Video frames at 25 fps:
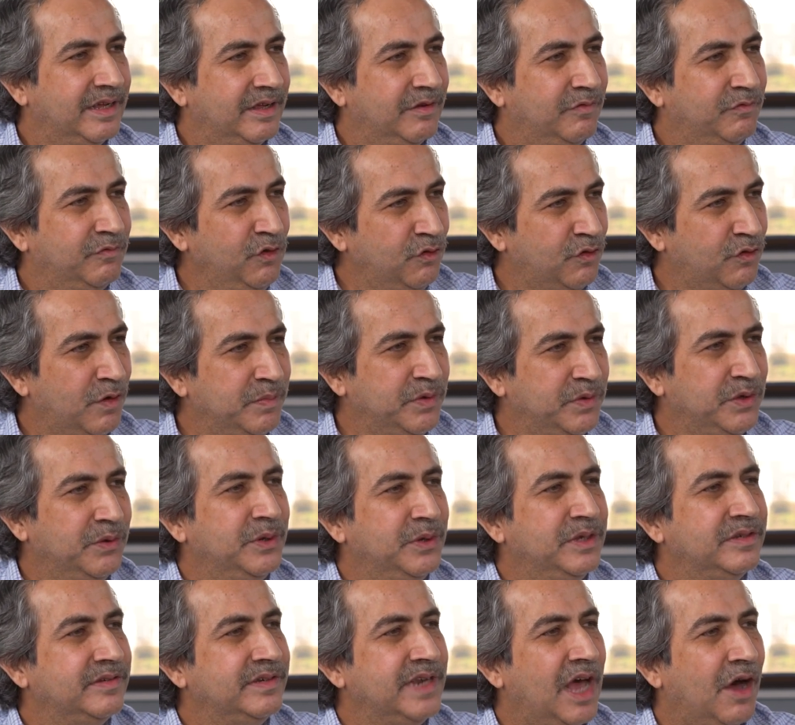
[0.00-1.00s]
Wolfram U
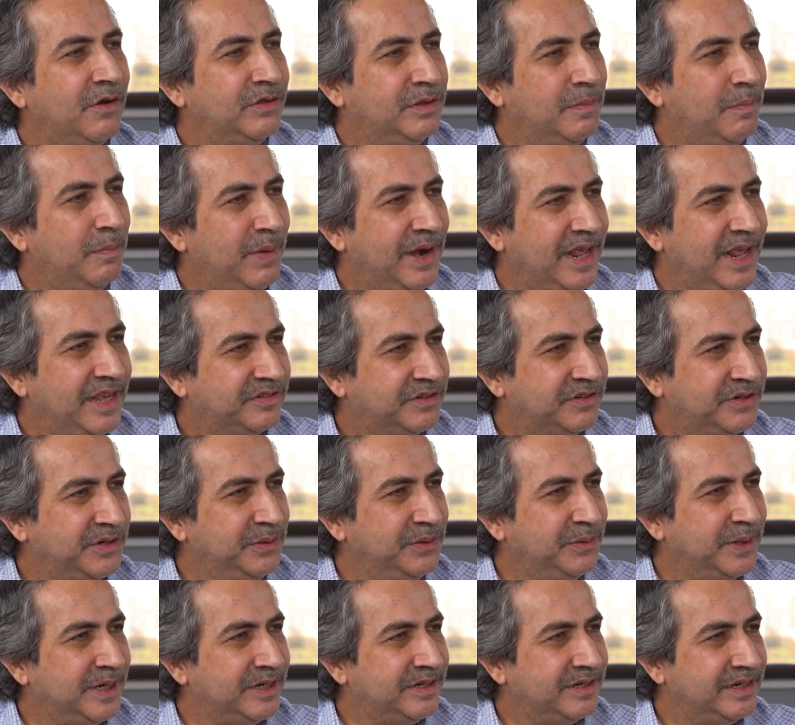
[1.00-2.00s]
is now the place to
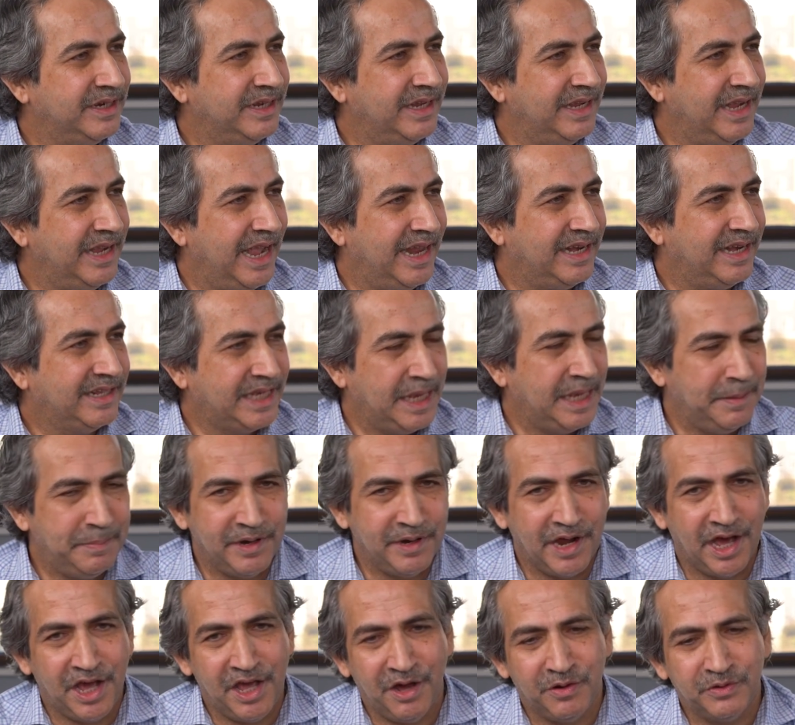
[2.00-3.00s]
do it. And mm-hmm. keep an
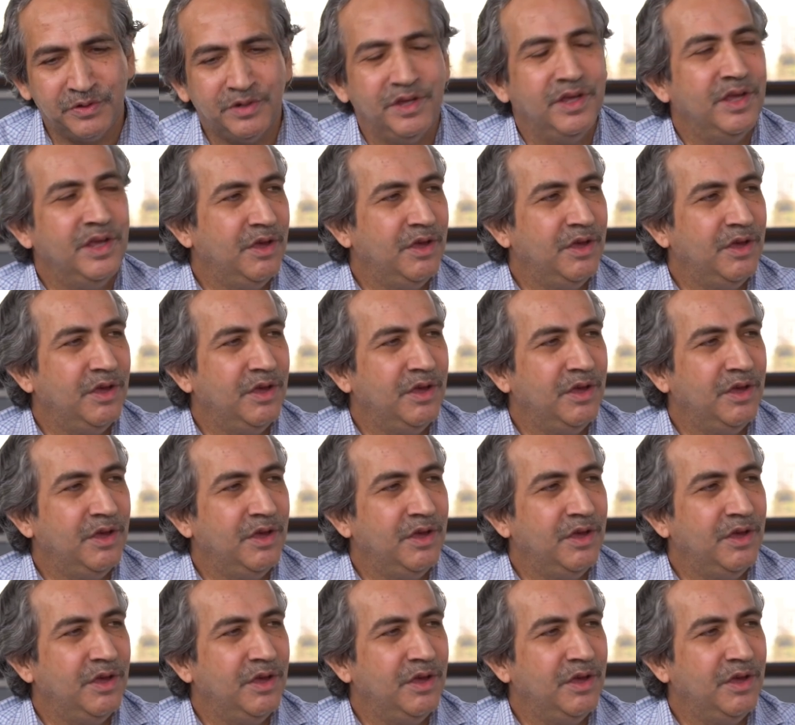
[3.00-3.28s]
eye out.